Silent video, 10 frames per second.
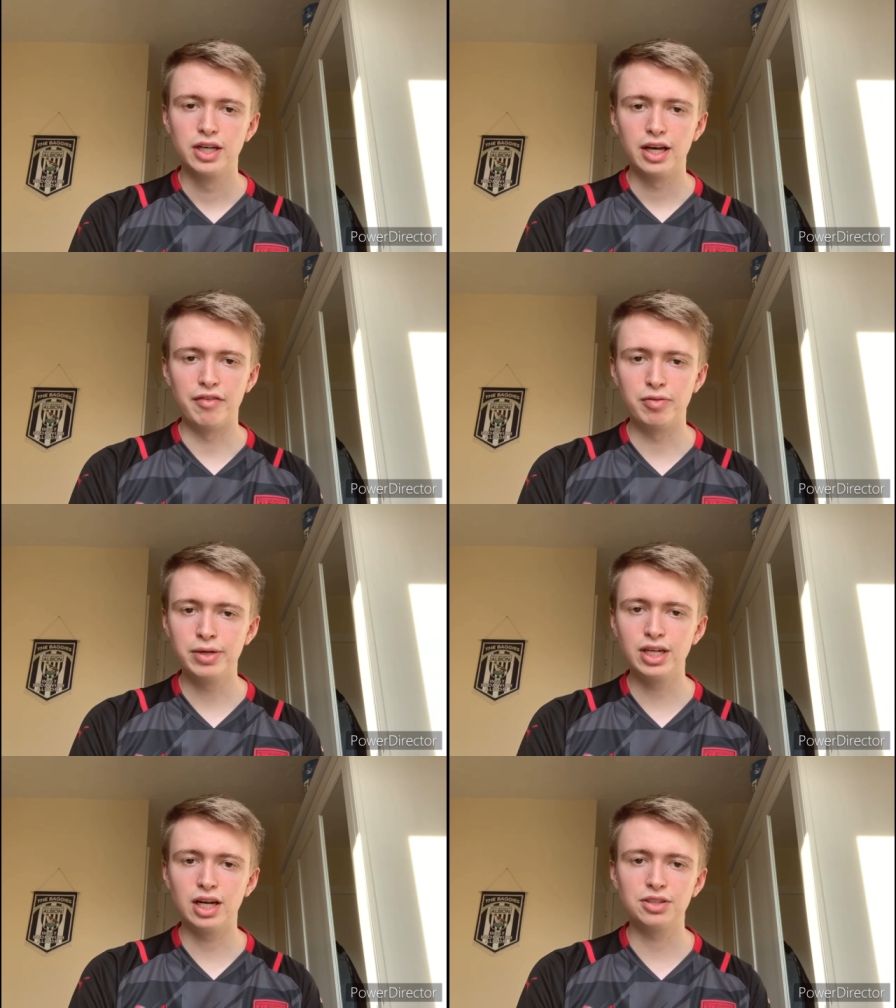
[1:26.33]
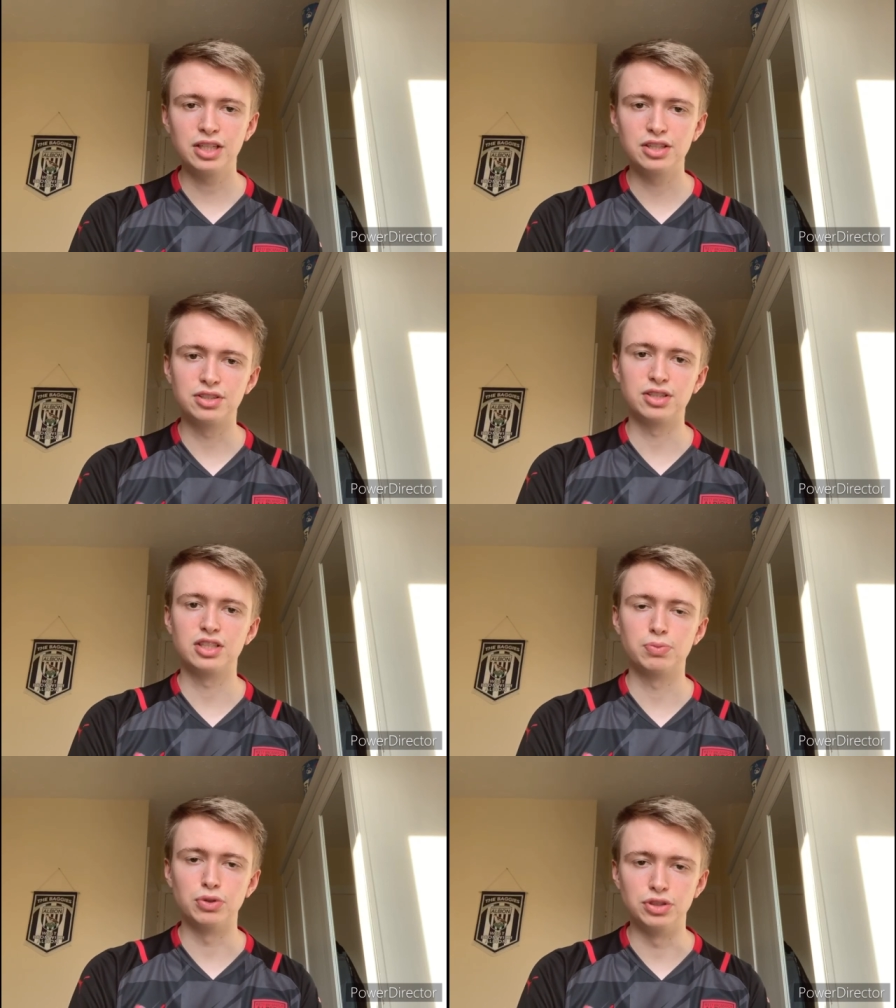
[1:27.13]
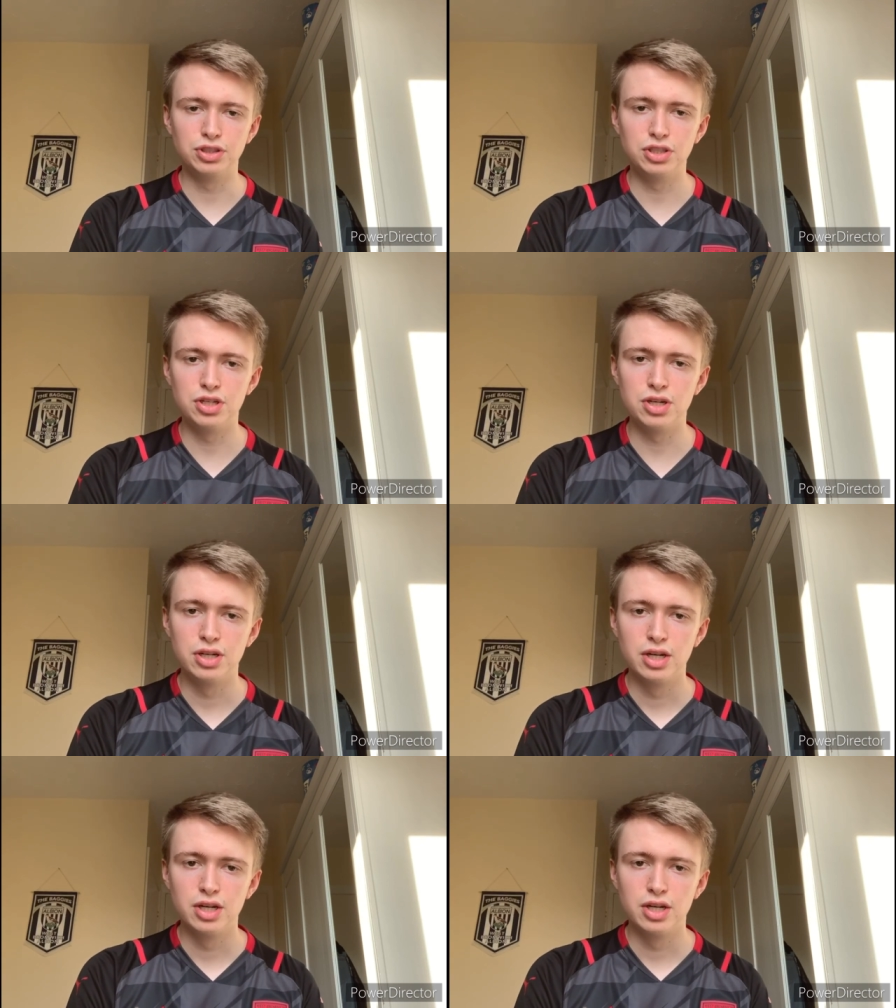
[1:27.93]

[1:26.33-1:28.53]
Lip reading: And for me, I think it's a sensible decision.